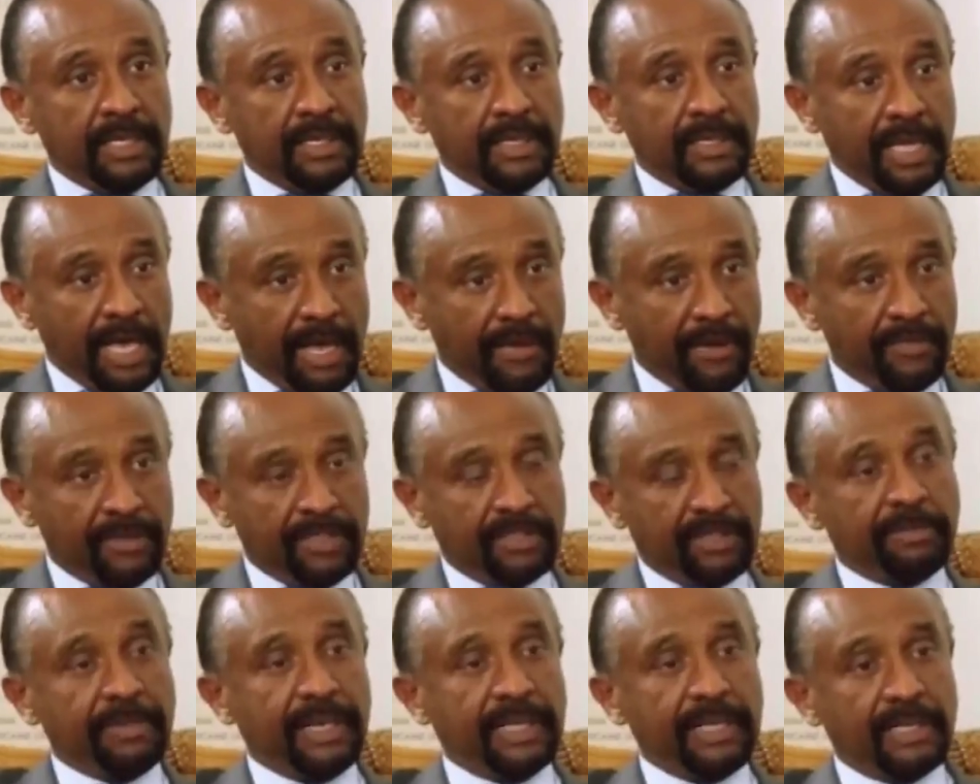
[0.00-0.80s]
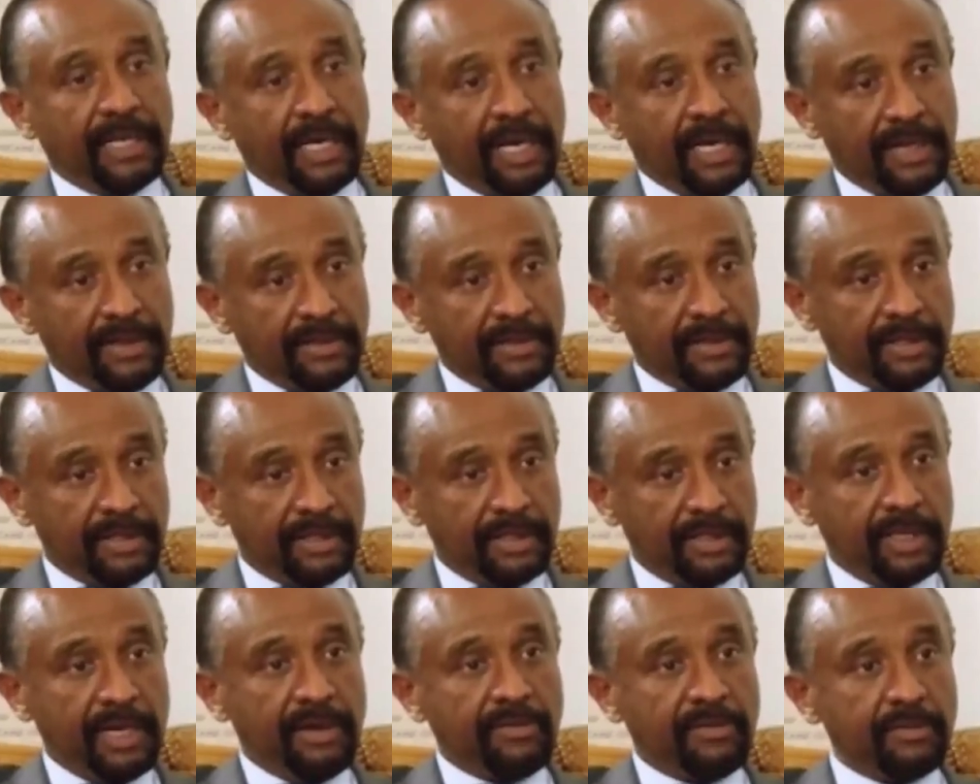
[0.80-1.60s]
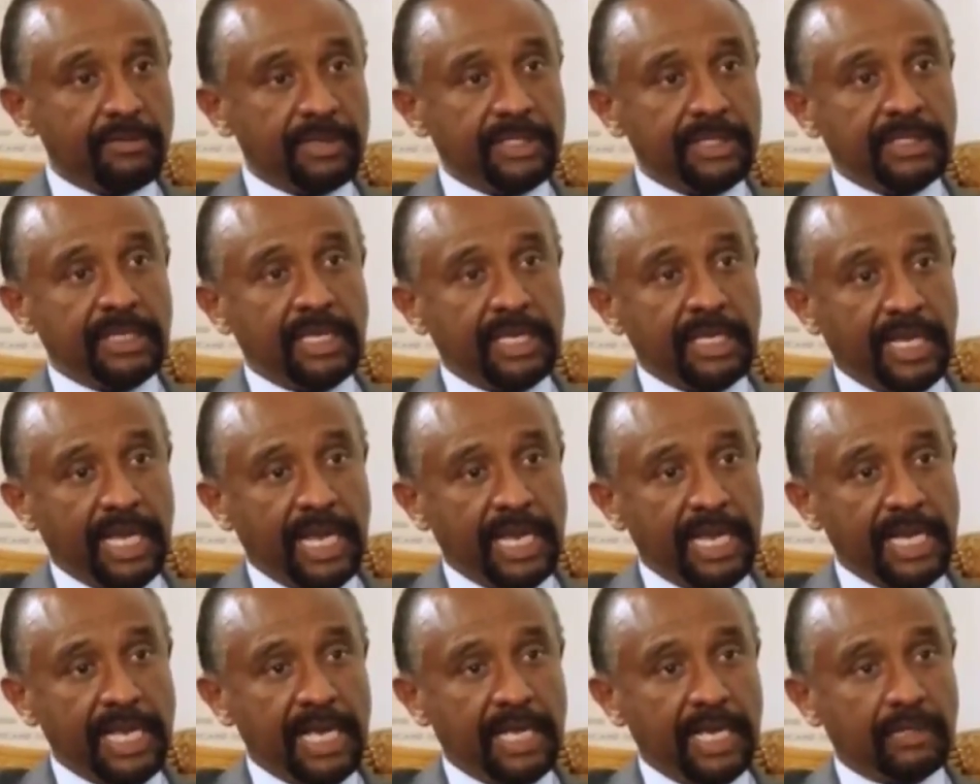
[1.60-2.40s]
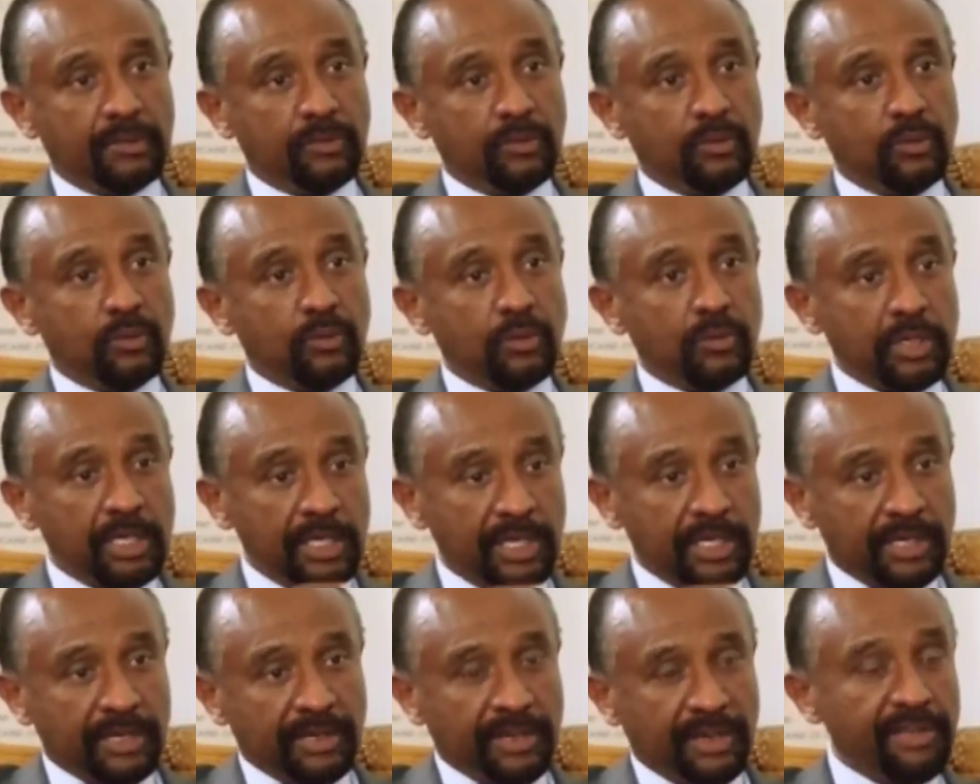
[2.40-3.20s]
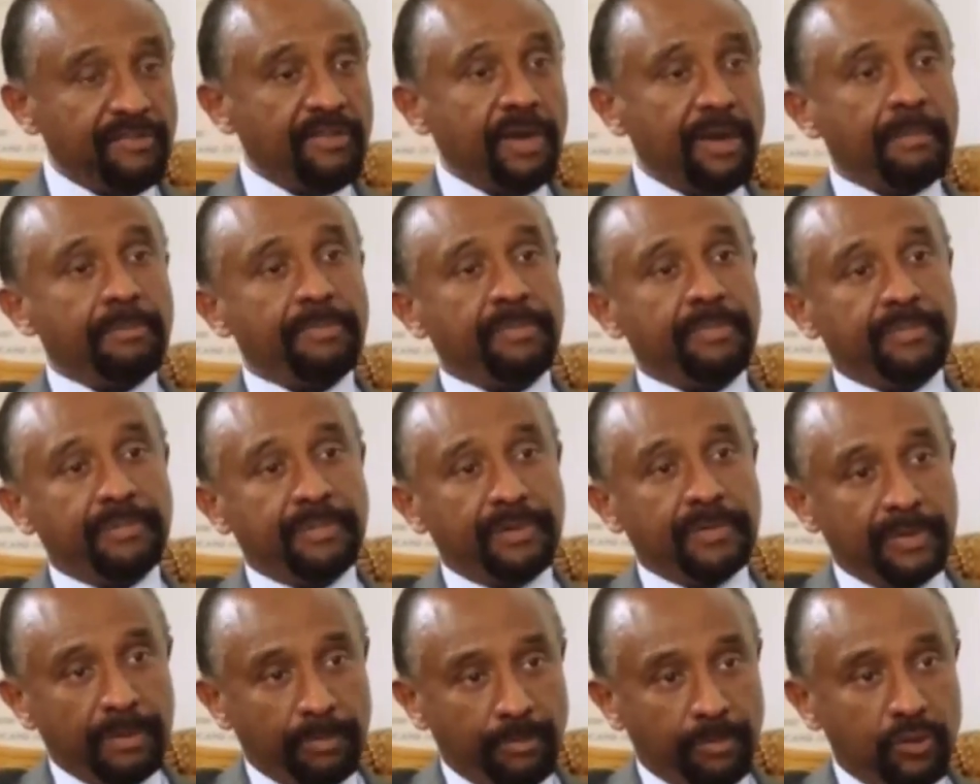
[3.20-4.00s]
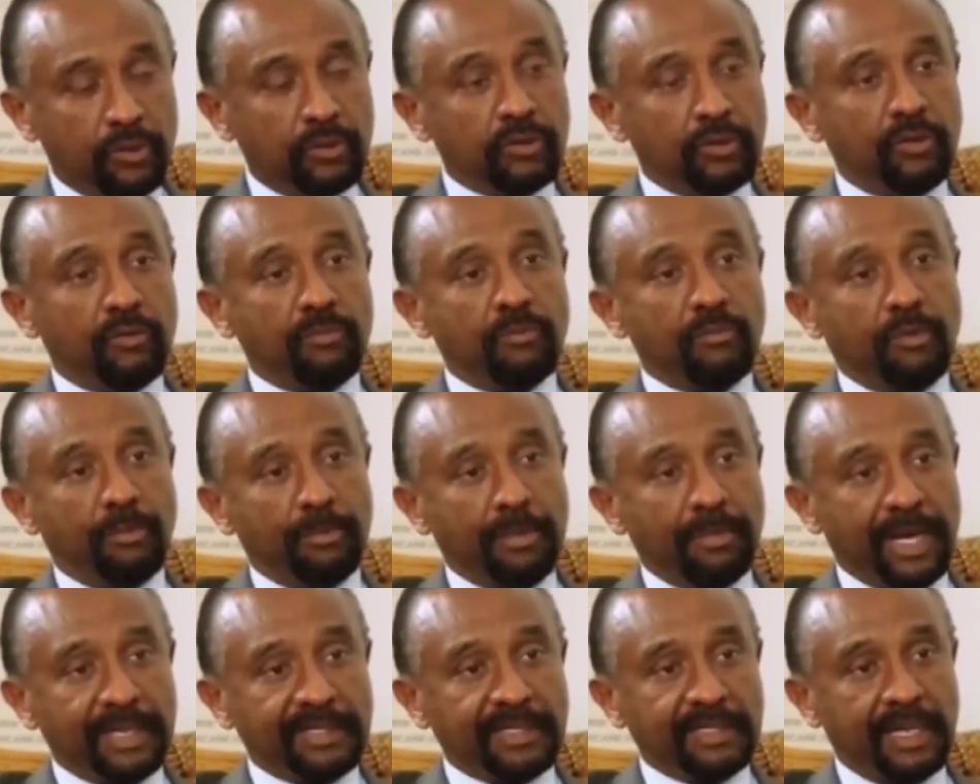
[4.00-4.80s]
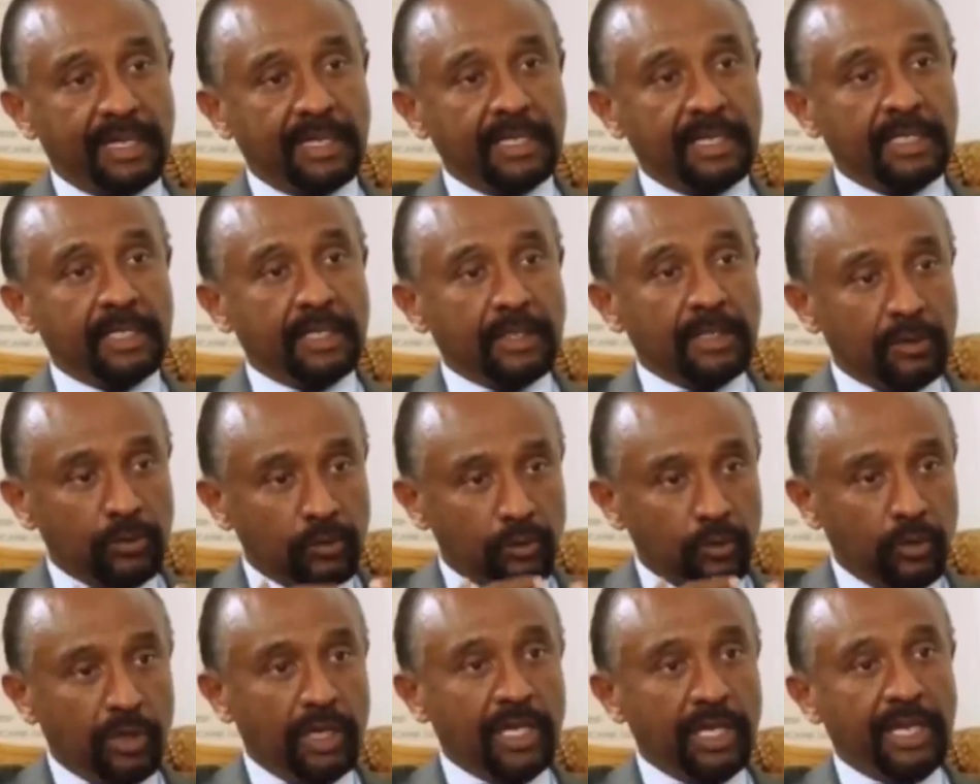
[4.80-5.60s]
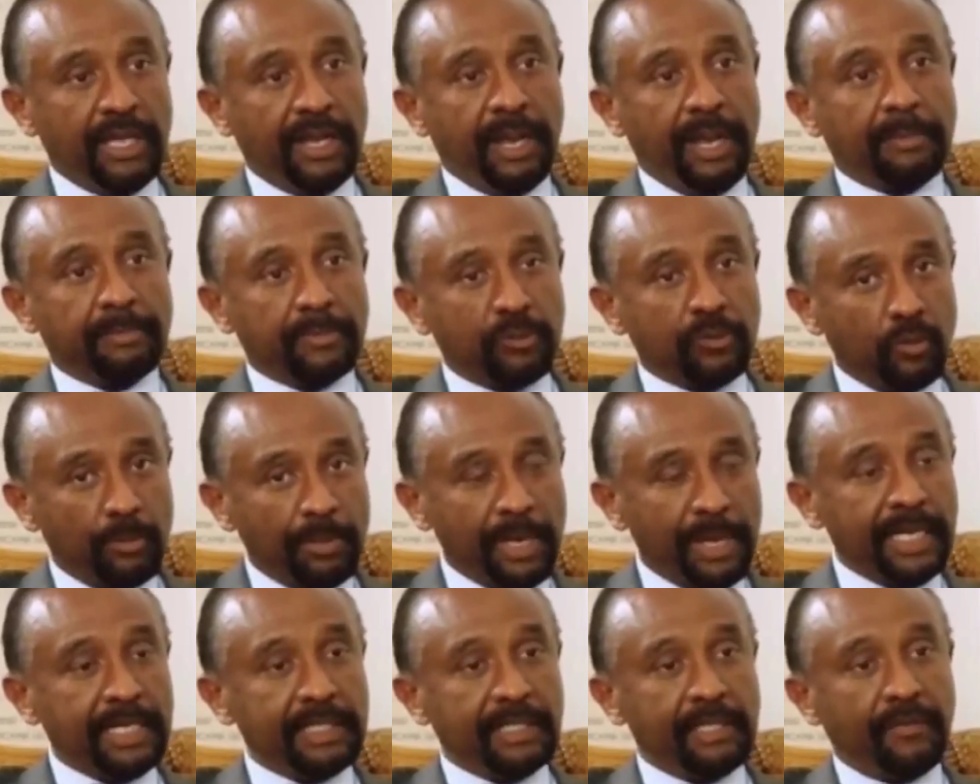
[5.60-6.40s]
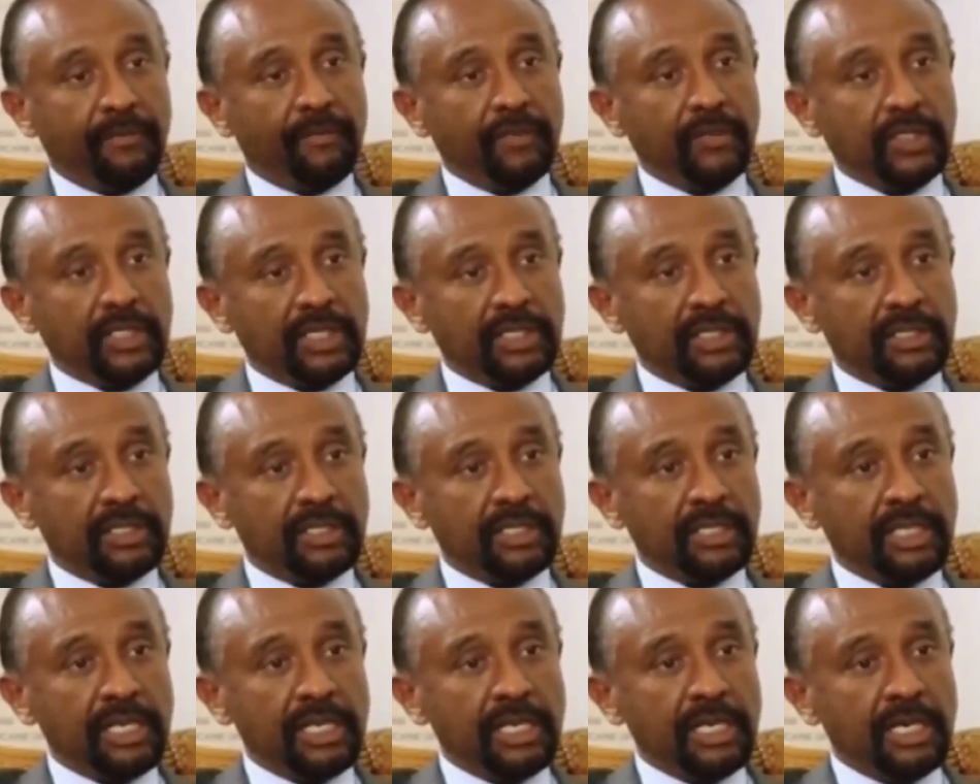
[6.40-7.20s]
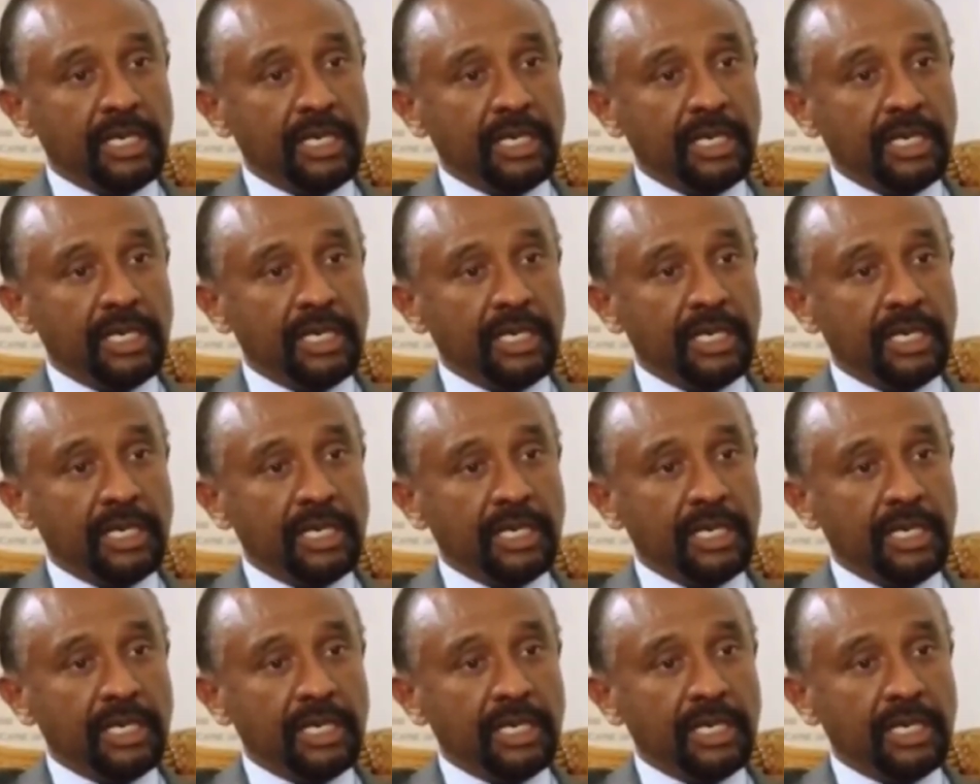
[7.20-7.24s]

The effort by the current government in Kenya to revamp the port of Mombasa, to clear up, to make it efficient,